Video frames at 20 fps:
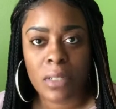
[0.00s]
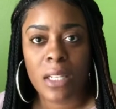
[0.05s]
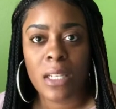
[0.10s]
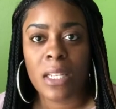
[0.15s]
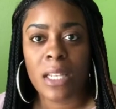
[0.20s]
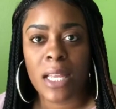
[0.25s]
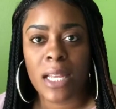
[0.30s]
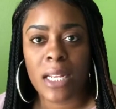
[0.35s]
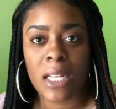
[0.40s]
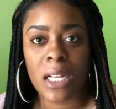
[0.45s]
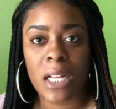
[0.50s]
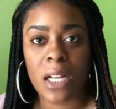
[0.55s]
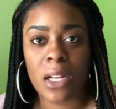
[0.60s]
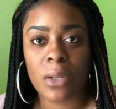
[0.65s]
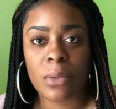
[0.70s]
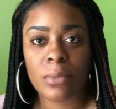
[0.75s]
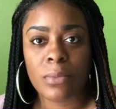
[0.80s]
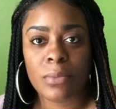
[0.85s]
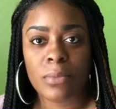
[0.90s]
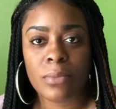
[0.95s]
let it go.
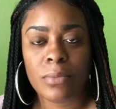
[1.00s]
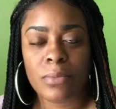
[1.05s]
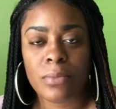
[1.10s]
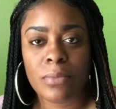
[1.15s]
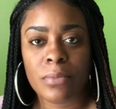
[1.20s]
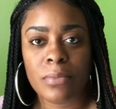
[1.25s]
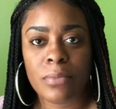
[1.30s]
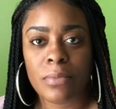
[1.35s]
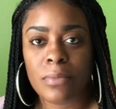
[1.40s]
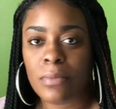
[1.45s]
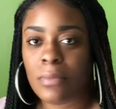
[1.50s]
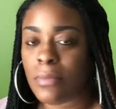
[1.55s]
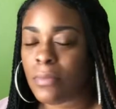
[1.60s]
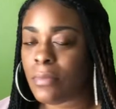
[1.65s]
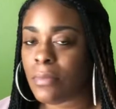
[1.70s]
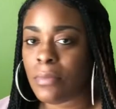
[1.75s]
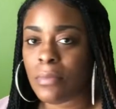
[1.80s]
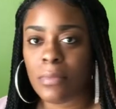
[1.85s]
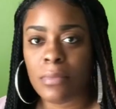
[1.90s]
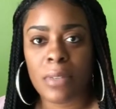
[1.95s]

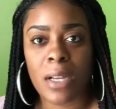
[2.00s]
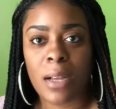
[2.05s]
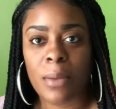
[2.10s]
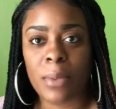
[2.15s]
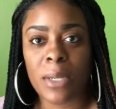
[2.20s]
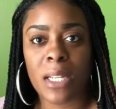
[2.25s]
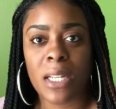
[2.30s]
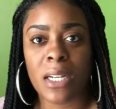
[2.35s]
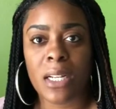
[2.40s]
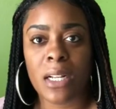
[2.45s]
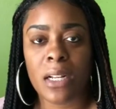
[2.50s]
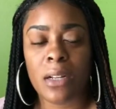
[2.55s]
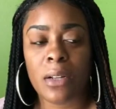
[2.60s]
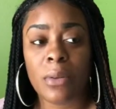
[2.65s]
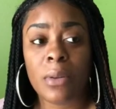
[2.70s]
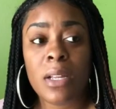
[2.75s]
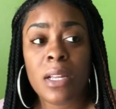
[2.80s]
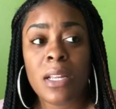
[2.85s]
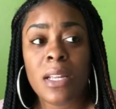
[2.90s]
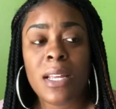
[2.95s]
I would let it go.
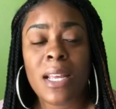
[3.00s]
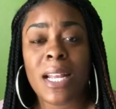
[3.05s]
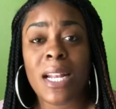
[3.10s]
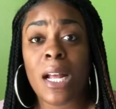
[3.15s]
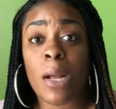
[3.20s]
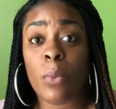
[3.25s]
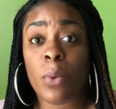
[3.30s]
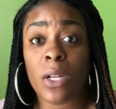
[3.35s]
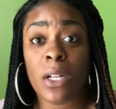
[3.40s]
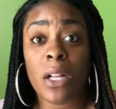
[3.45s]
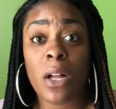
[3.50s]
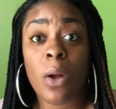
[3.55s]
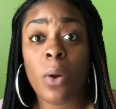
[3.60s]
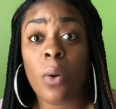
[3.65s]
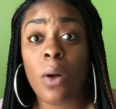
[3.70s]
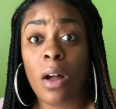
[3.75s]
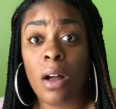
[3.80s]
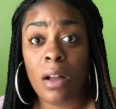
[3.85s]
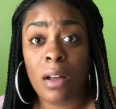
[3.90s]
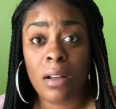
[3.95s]
And I would go
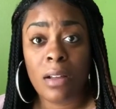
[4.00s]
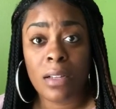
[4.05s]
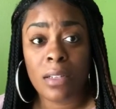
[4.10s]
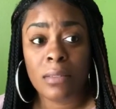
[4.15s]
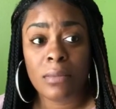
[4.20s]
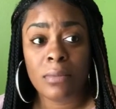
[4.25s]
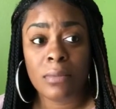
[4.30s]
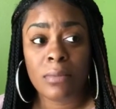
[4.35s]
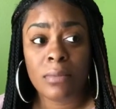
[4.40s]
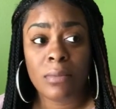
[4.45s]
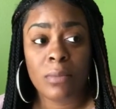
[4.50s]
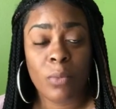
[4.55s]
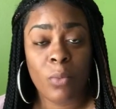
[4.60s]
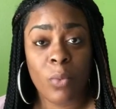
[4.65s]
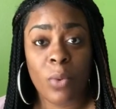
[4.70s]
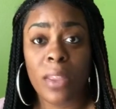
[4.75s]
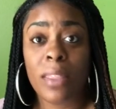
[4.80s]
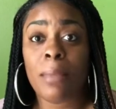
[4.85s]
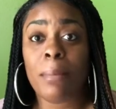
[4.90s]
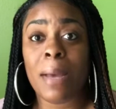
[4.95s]
on
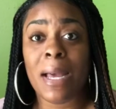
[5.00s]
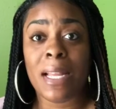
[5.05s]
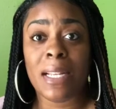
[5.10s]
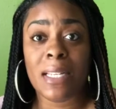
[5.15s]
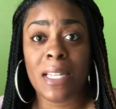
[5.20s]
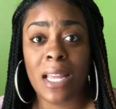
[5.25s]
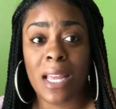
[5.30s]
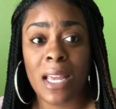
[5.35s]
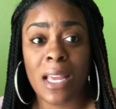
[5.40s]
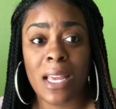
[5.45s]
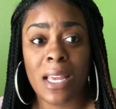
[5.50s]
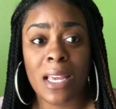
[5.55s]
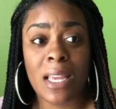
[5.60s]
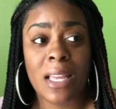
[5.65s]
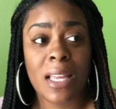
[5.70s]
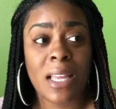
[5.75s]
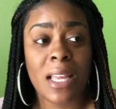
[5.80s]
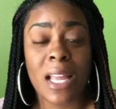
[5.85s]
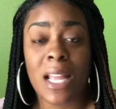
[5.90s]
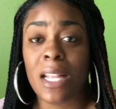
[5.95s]
with my day
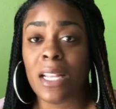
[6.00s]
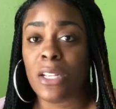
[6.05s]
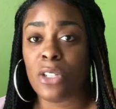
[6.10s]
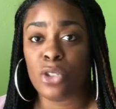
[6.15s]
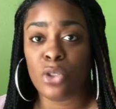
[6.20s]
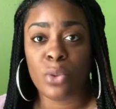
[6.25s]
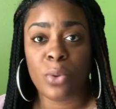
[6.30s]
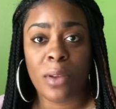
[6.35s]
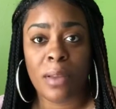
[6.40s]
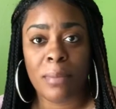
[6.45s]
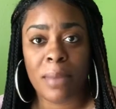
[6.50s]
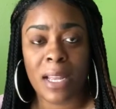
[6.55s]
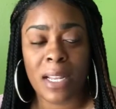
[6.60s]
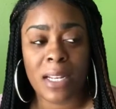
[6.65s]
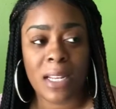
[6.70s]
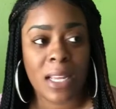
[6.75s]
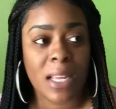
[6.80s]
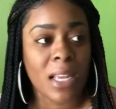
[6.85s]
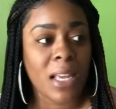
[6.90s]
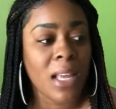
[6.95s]
and enjoy my
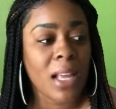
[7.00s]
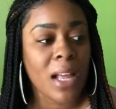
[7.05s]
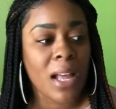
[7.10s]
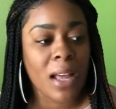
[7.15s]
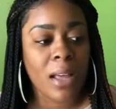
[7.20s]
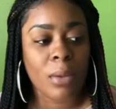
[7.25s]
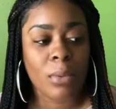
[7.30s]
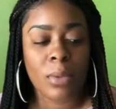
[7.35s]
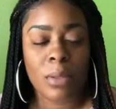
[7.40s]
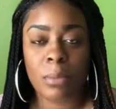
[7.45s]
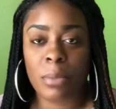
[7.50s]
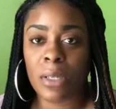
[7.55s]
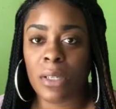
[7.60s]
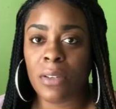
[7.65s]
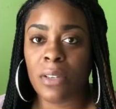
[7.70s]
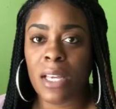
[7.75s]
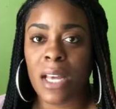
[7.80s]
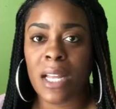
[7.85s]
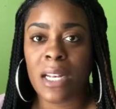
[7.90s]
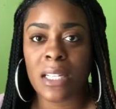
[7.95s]
day. I would
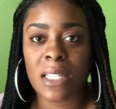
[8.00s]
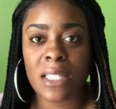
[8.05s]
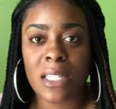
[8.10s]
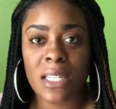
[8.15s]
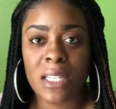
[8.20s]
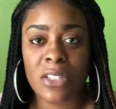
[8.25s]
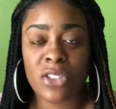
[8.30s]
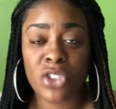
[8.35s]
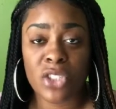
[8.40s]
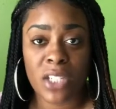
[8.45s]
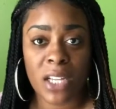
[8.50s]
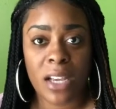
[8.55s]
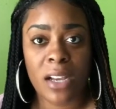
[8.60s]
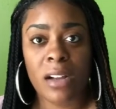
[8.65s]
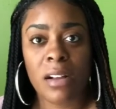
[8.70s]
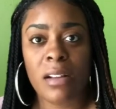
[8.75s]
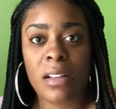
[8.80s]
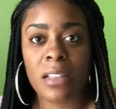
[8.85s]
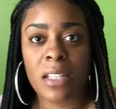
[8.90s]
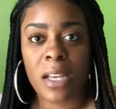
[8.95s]
periodically check
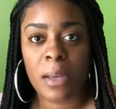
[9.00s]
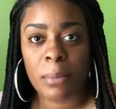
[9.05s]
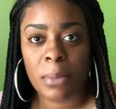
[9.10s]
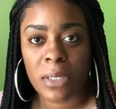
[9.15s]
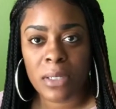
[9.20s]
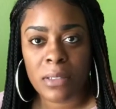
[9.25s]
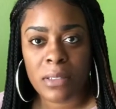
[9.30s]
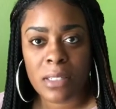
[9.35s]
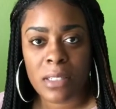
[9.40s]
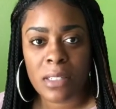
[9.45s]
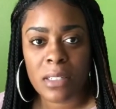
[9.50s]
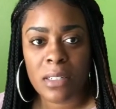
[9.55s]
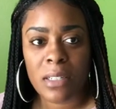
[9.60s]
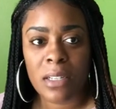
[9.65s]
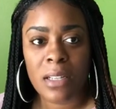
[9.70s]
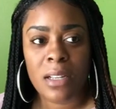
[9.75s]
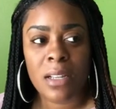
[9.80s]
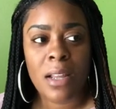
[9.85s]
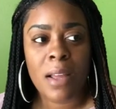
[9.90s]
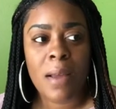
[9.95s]
on that person,
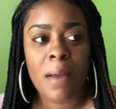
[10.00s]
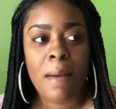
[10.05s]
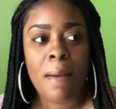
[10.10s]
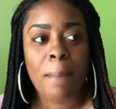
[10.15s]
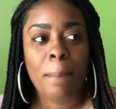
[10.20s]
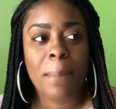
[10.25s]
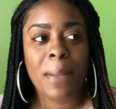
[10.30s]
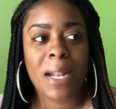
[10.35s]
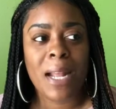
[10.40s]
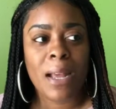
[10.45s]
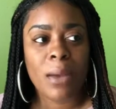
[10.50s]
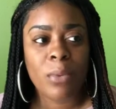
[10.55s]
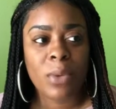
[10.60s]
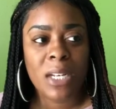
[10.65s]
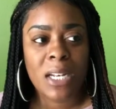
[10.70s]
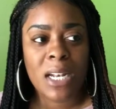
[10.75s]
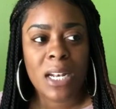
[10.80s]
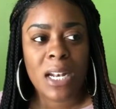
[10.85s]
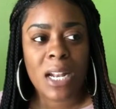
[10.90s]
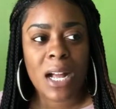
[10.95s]
but I
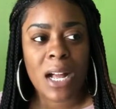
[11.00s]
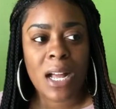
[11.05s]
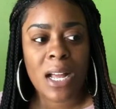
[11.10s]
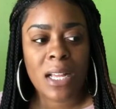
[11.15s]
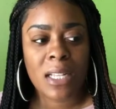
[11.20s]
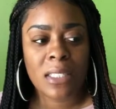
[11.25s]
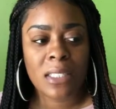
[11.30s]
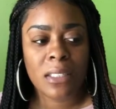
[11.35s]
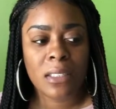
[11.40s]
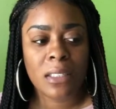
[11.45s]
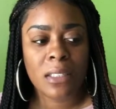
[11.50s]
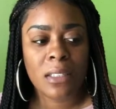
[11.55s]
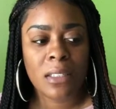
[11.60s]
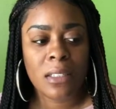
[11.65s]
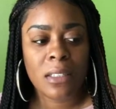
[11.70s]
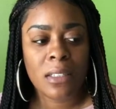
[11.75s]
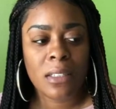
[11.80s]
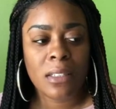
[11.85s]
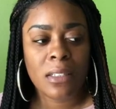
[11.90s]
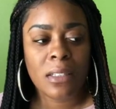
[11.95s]
would not
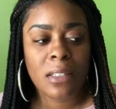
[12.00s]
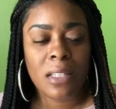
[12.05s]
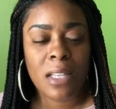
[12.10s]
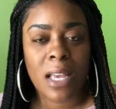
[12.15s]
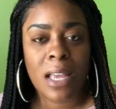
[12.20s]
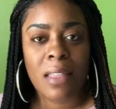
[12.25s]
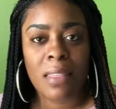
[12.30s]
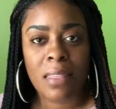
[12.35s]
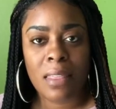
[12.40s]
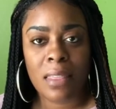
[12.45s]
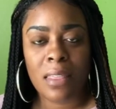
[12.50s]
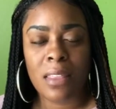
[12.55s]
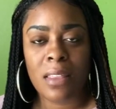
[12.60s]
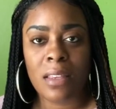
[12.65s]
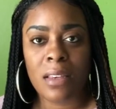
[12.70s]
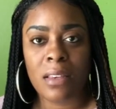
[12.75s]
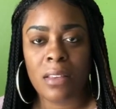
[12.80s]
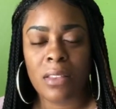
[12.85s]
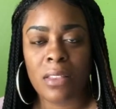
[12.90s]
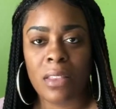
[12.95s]
let
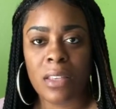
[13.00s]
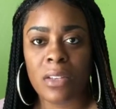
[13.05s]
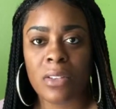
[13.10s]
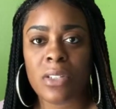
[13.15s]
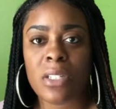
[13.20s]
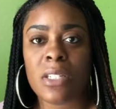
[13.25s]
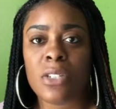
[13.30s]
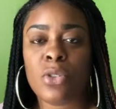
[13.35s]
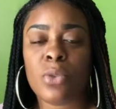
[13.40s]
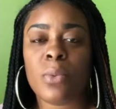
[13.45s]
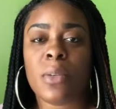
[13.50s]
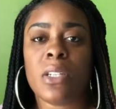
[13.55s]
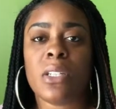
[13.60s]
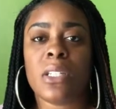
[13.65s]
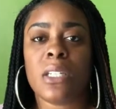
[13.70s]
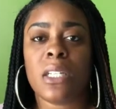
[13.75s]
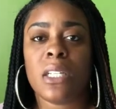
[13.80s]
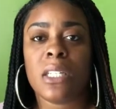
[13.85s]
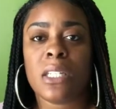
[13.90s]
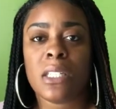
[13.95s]
their
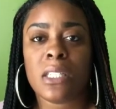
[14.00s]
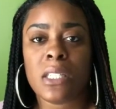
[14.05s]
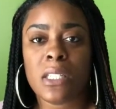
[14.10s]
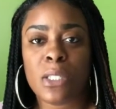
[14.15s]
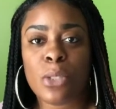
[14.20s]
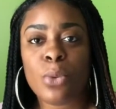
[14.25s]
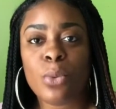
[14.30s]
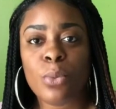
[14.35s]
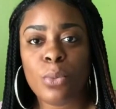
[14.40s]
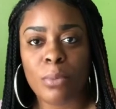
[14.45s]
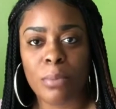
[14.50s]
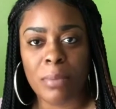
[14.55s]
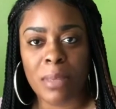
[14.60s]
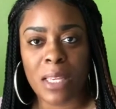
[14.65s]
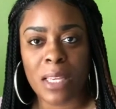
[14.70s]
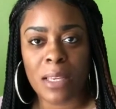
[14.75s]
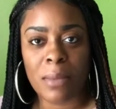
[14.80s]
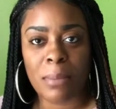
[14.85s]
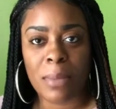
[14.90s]
situation consume me,